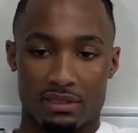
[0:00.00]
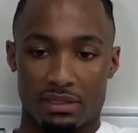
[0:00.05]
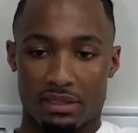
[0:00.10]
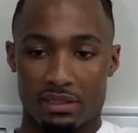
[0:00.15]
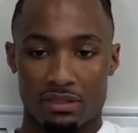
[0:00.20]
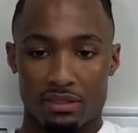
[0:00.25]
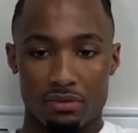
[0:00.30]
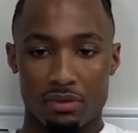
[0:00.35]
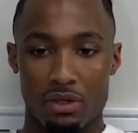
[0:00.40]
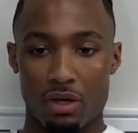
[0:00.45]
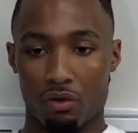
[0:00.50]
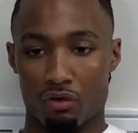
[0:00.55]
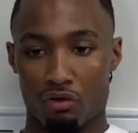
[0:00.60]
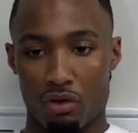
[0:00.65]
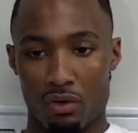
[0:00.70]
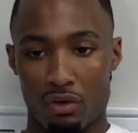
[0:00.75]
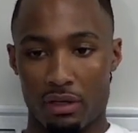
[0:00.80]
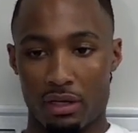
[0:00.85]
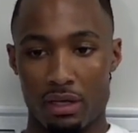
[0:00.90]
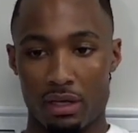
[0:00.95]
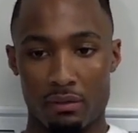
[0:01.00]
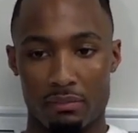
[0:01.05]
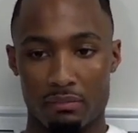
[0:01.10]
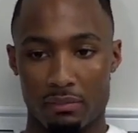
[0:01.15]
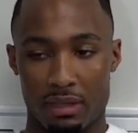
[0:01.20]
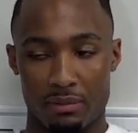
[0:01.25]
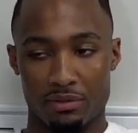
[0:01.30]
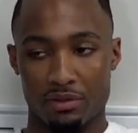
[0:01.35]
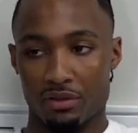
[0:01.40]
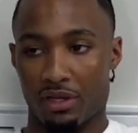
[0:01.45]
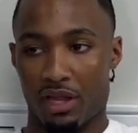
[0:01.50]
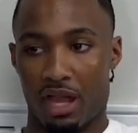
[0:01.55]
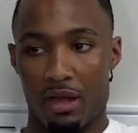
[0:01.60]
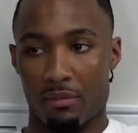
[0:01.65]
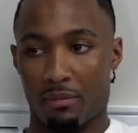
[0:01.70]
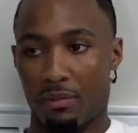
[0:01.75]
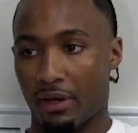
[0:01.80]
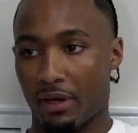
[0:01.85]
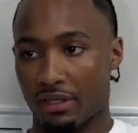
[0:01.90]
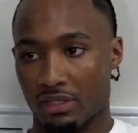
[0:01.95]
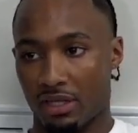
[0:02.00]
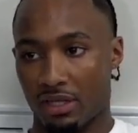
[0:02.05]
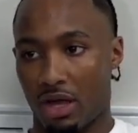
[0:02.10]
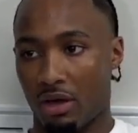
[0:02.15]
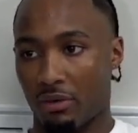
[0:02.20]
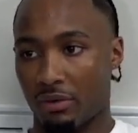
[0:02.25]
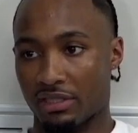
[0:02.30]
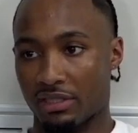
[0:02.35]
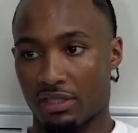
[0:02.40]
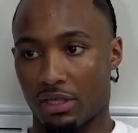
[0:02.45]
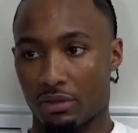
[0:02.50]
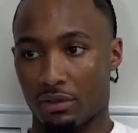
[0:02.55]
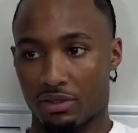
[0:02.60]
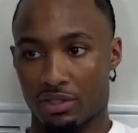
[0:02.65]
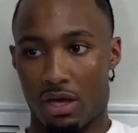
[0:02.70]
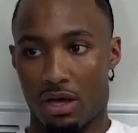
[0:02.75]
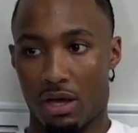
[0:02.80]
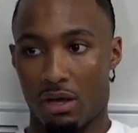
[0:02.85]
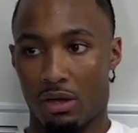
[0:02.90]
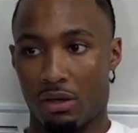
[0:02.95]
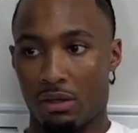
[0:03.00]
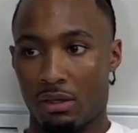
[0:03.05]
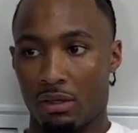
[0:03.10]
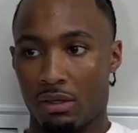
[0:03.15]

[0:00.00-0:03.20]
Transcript: Because growing up, I'm sure y'all parents always told y'all,